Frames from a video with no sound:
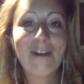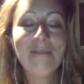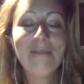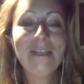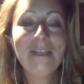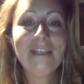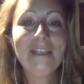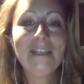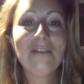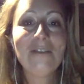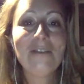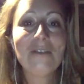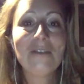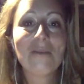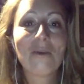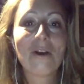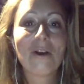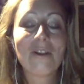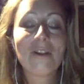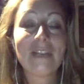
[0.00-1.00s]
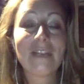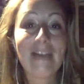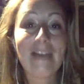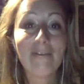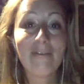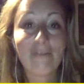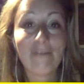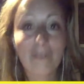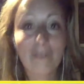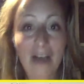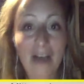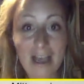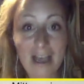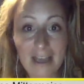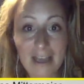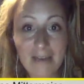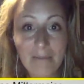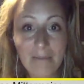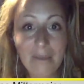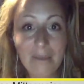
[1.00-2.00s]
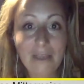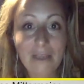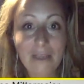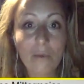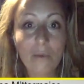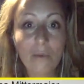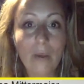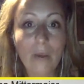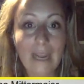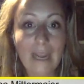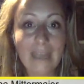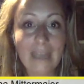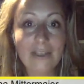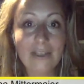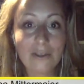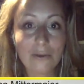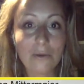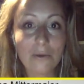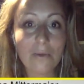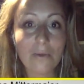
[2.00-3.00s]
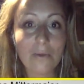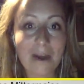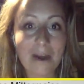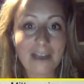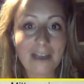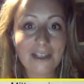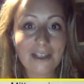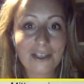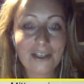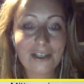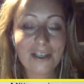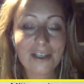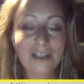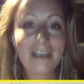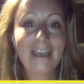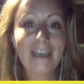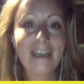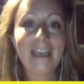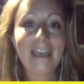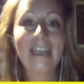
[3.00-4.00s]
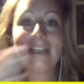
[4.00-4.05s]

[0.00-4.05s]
being you in the world, and have fun being way too much. And